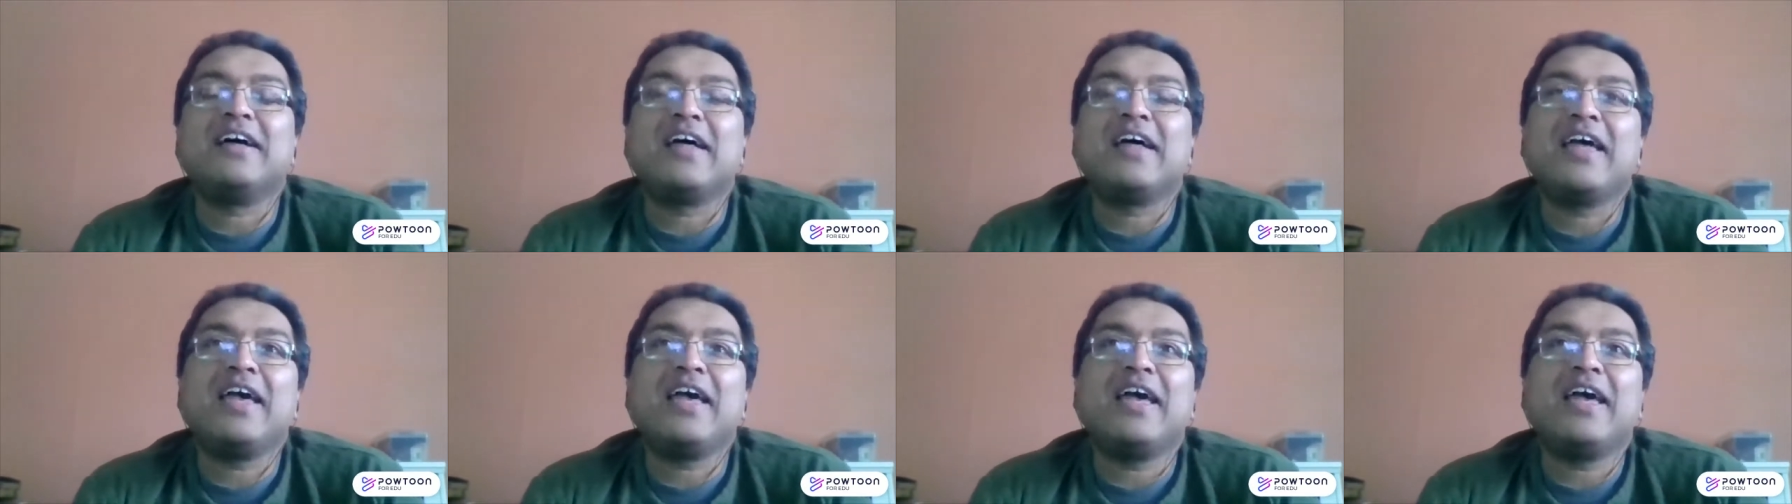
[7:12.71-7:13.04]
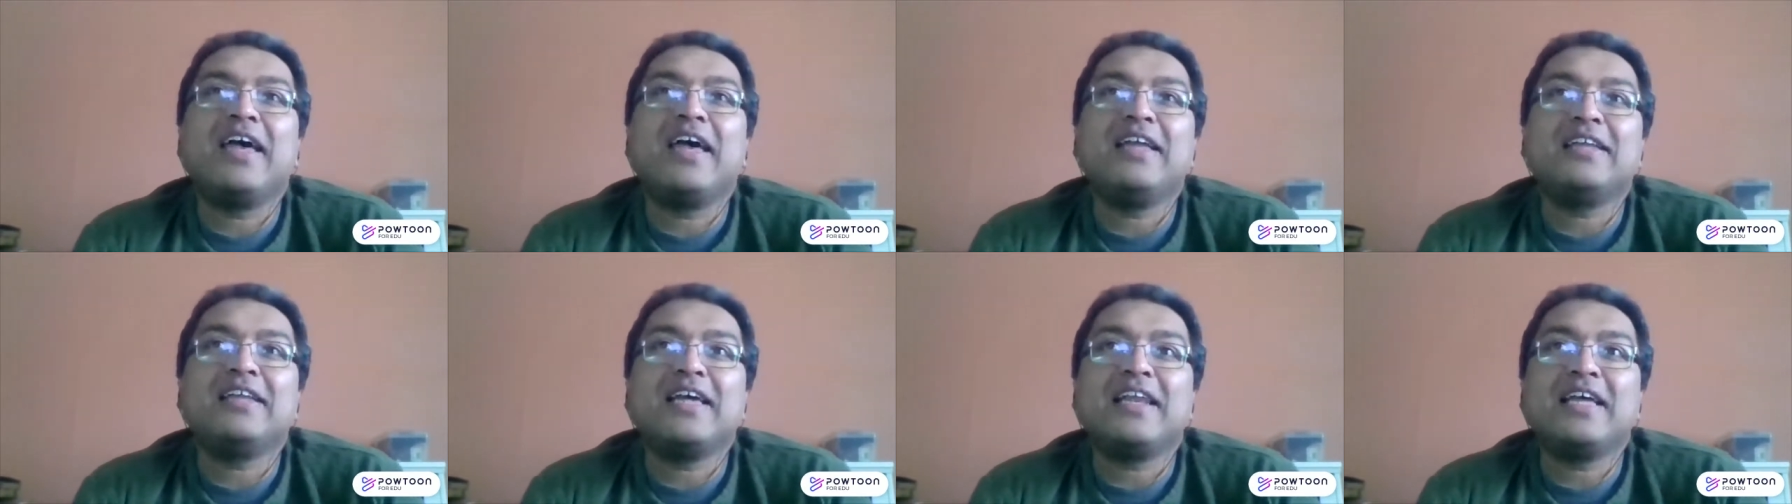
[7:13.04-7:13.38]

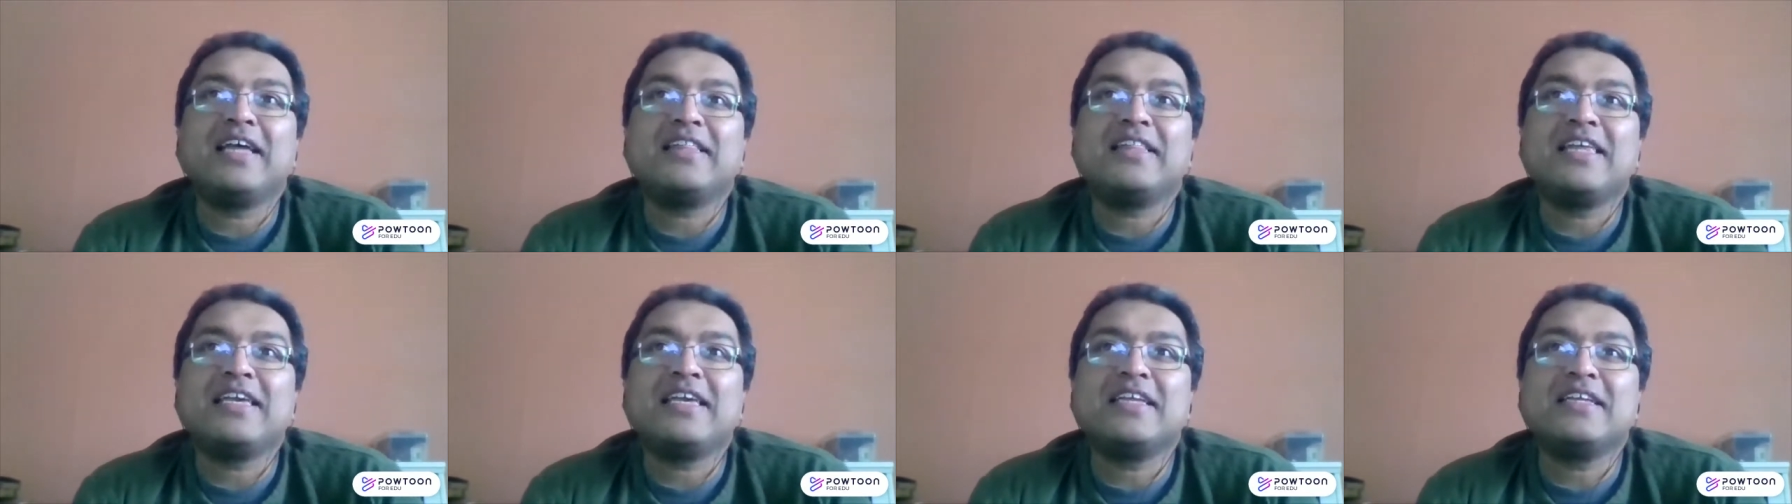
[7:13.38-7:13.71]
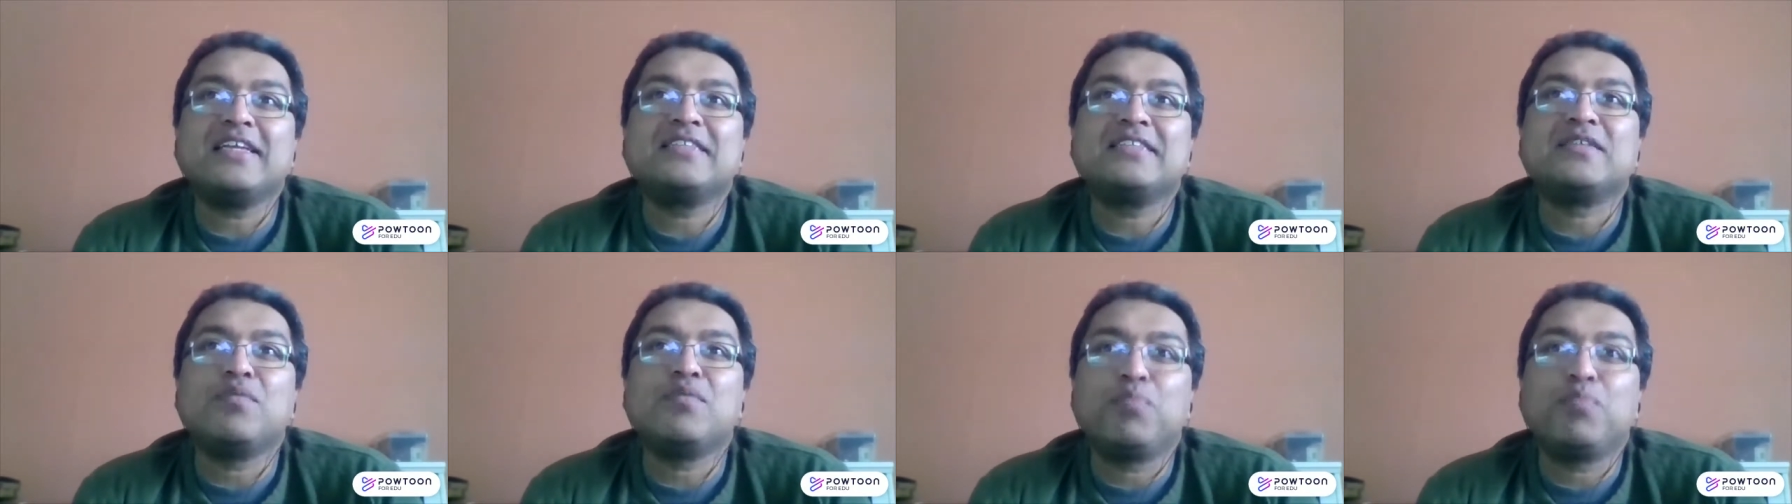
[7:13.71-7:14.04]
and and I think it
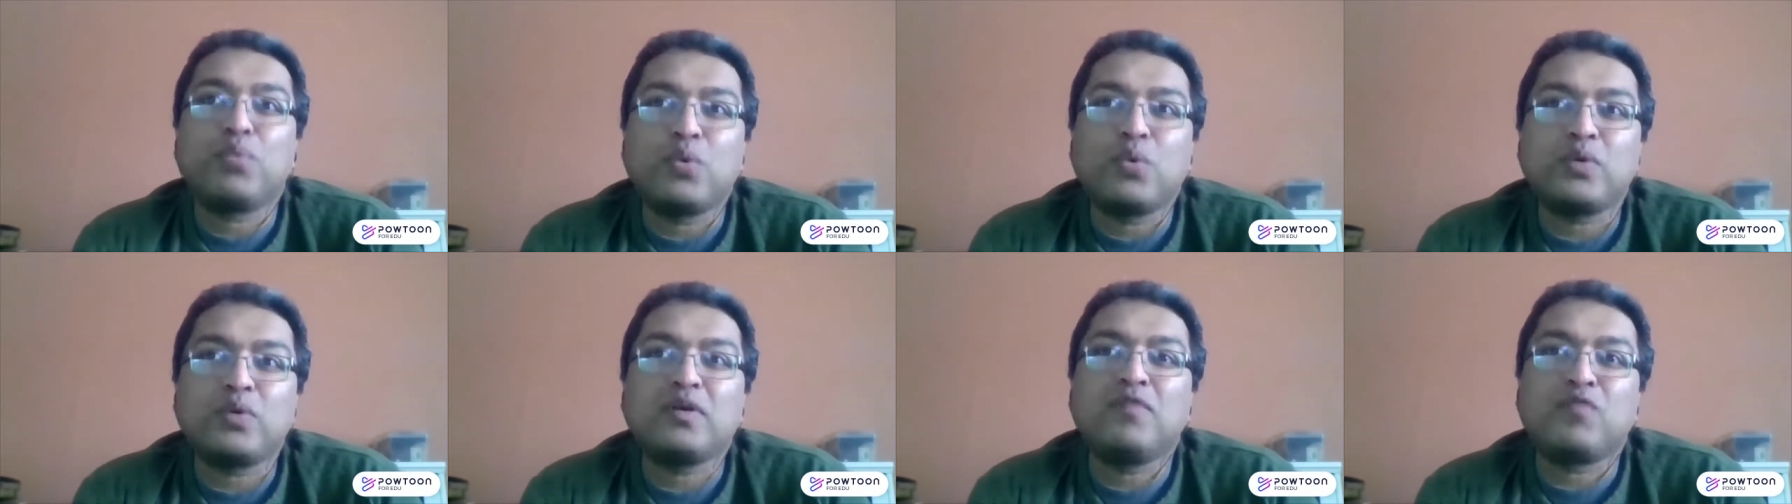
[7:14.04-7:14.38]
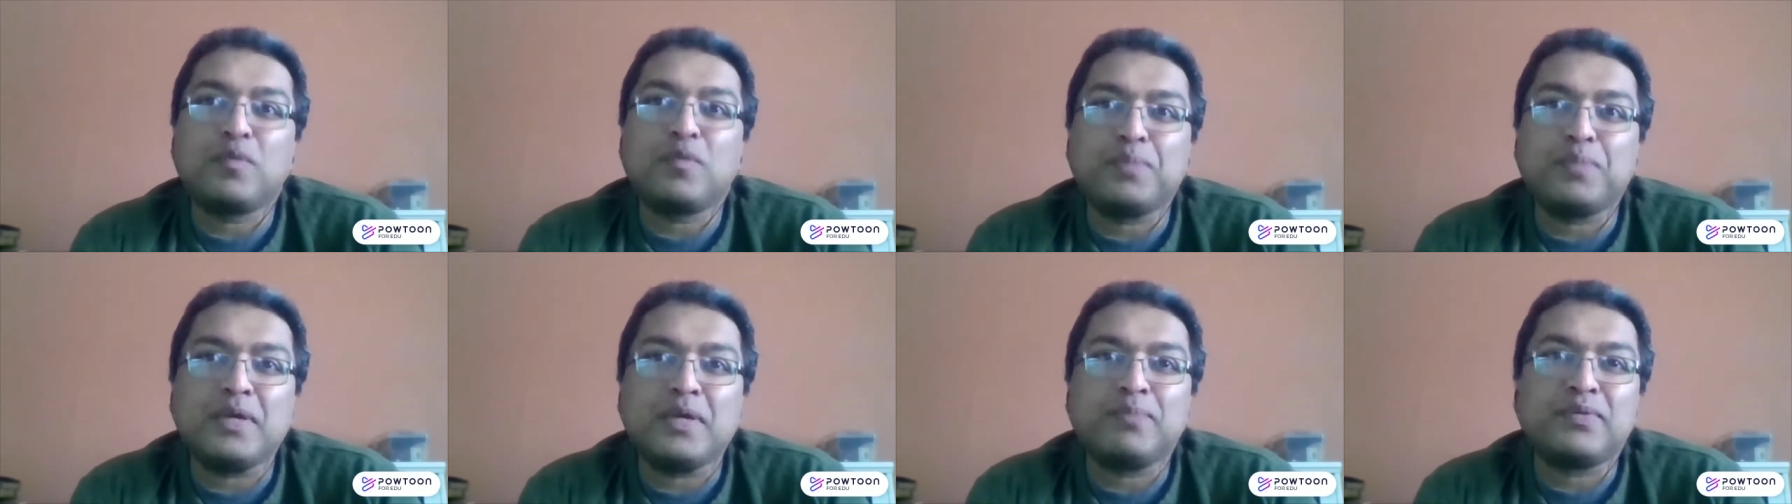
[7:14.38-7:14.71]
is important
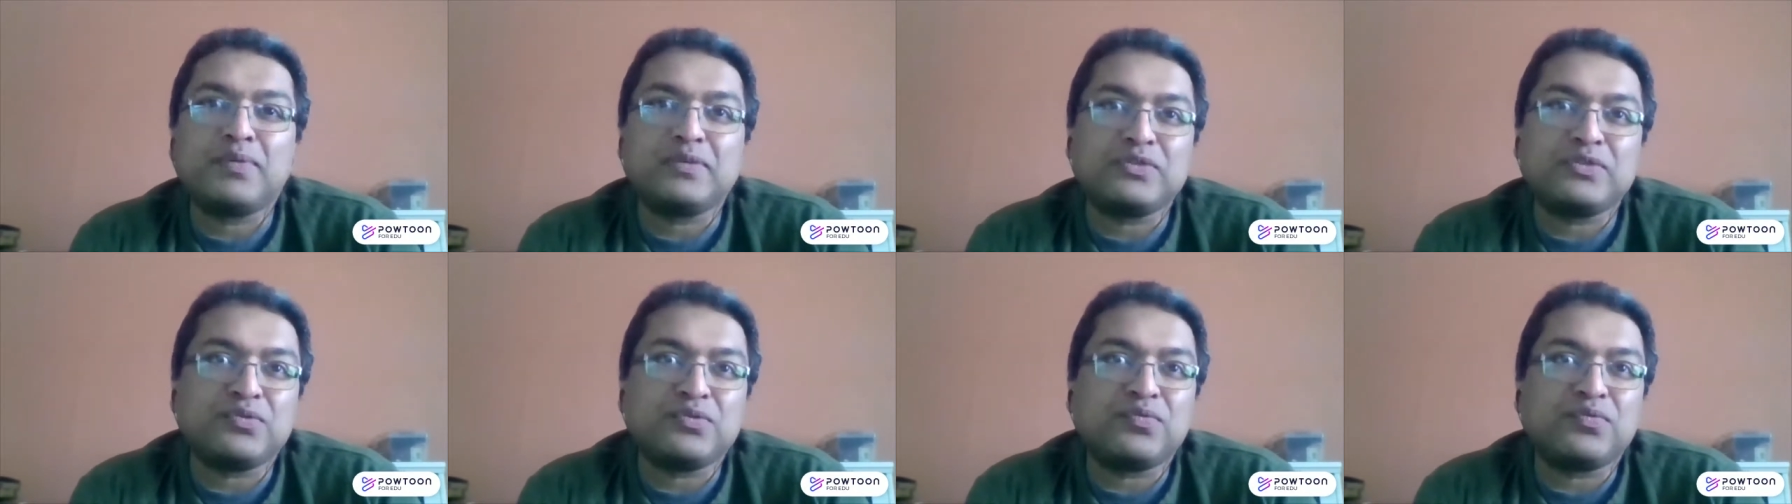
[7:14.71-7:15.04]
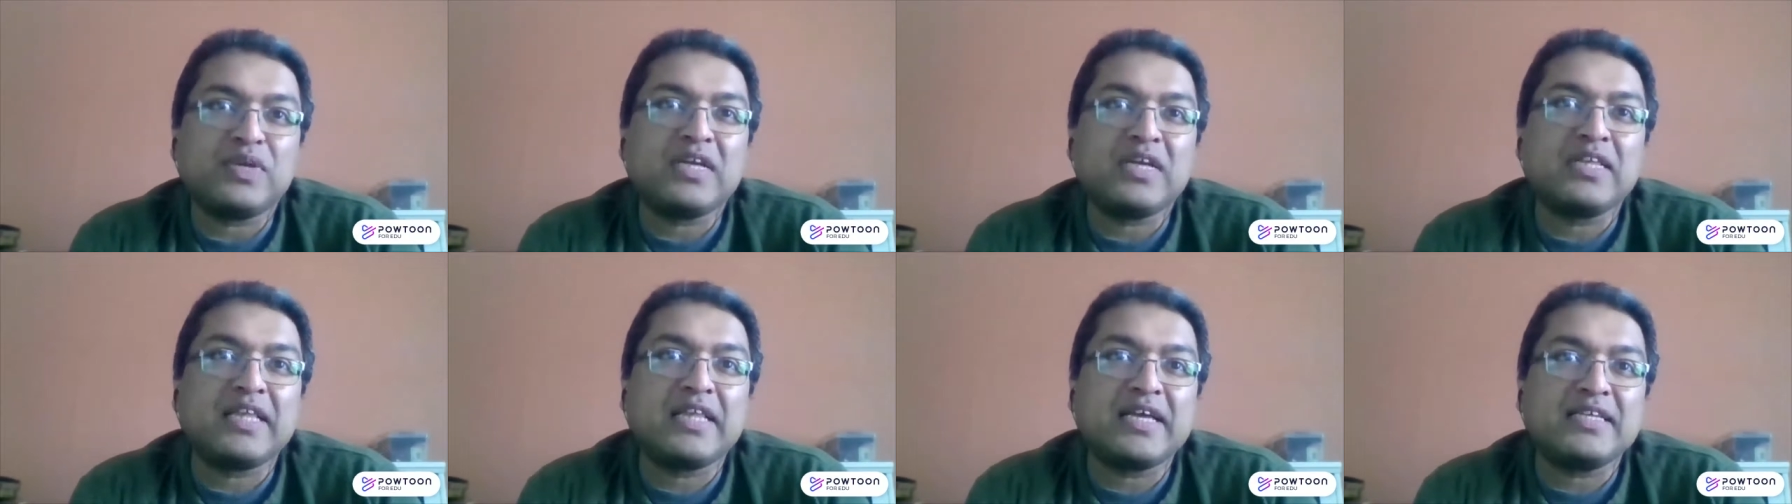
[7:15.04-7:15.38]
for people to
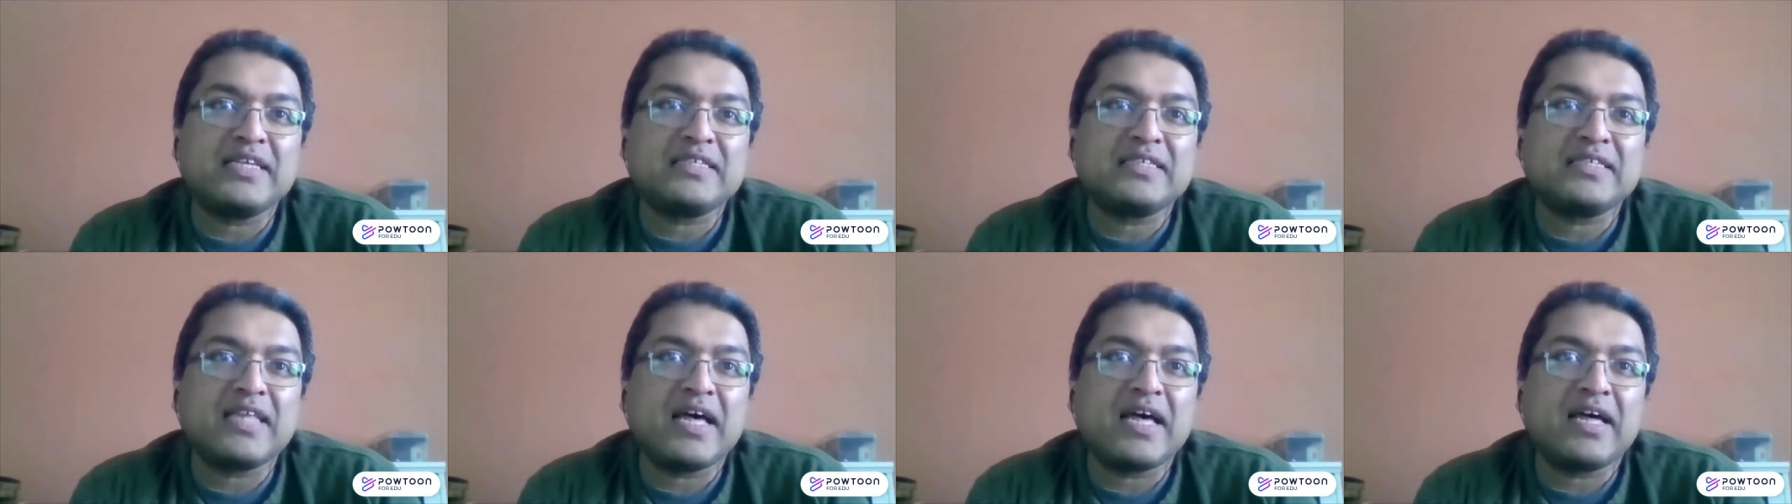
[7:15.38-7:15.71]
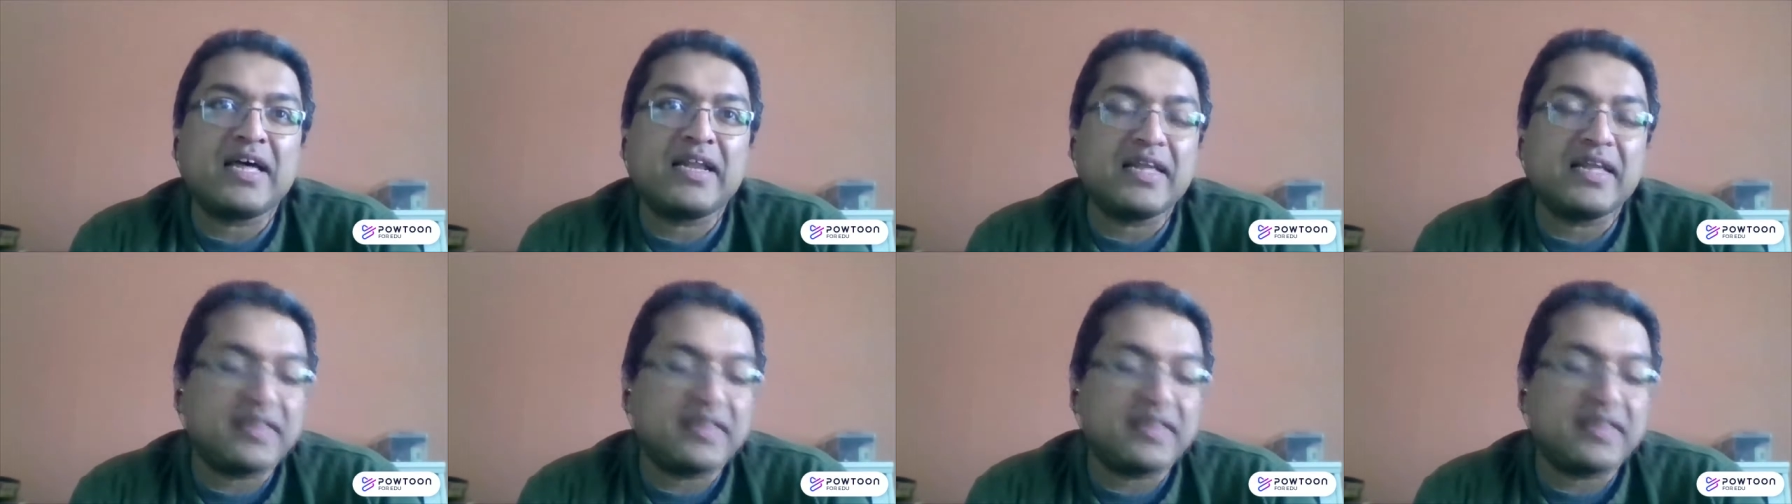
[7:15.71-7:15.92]
realize that.